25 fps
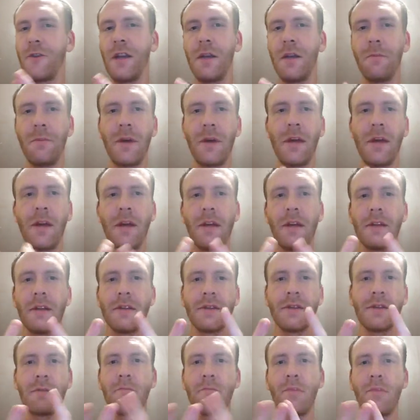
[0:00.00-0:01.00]
green
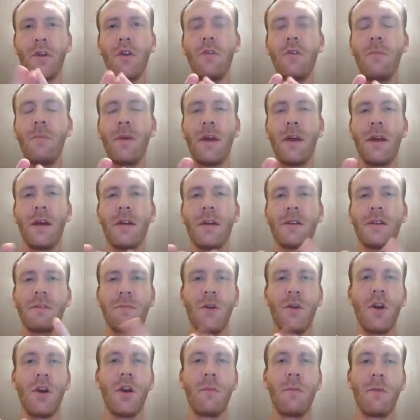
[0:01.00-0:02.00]
pings, blue pings,
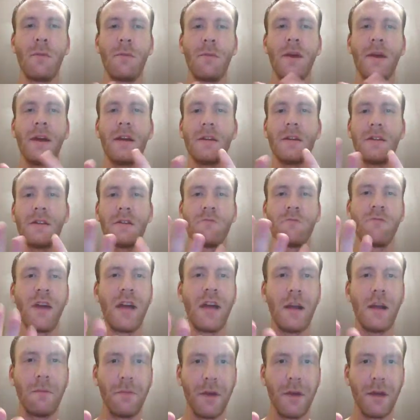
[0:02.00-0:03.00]
purple pings, and
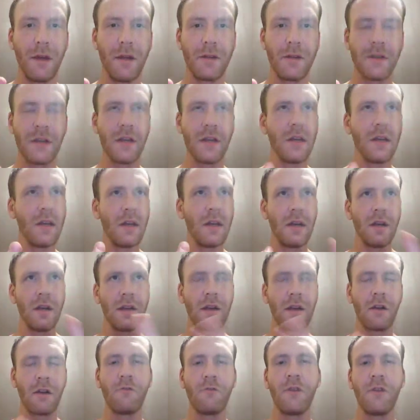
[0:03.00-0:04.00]
red pings.
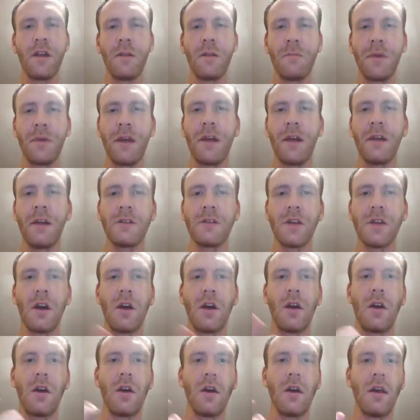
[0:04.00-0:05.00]
Now, green pings
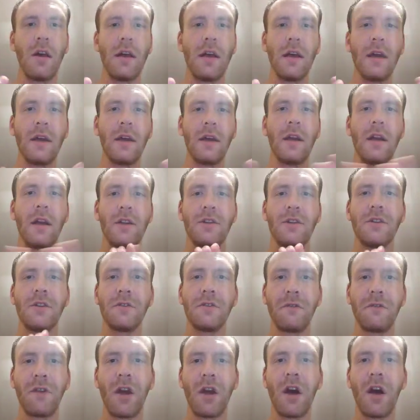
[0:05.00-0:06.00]
are
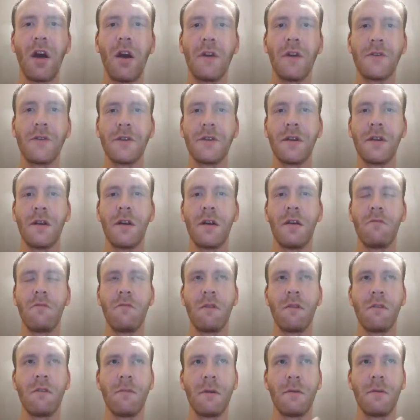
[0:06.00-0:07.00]
collections of cards that are
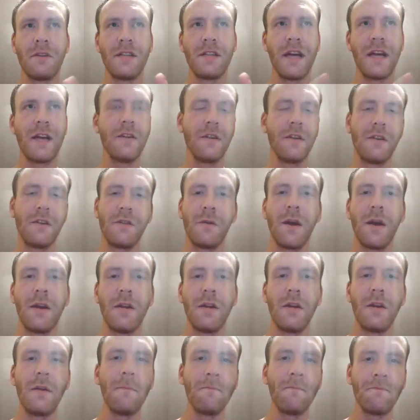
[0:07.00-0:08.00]
around about 10 to
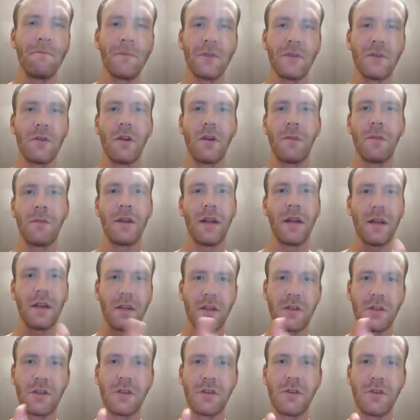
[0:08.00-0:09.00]
20, so it'll be
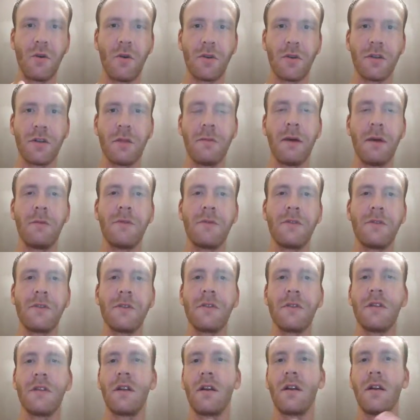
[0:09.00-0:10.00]
like short
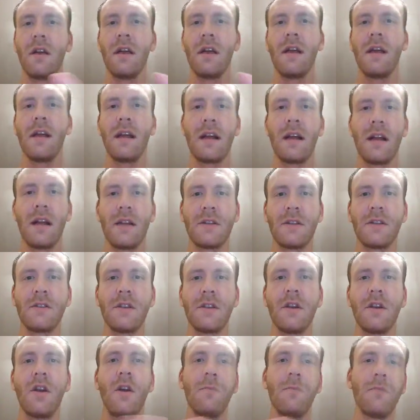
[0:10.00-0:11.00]
amounts that are classed
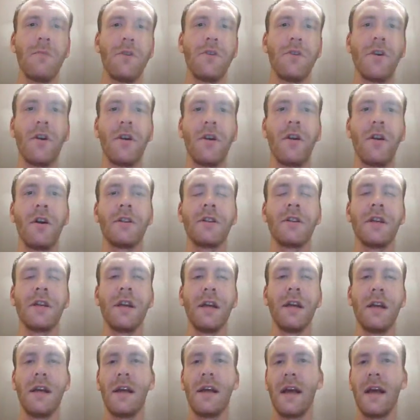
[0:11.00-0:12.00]
as a lot, but not a lot.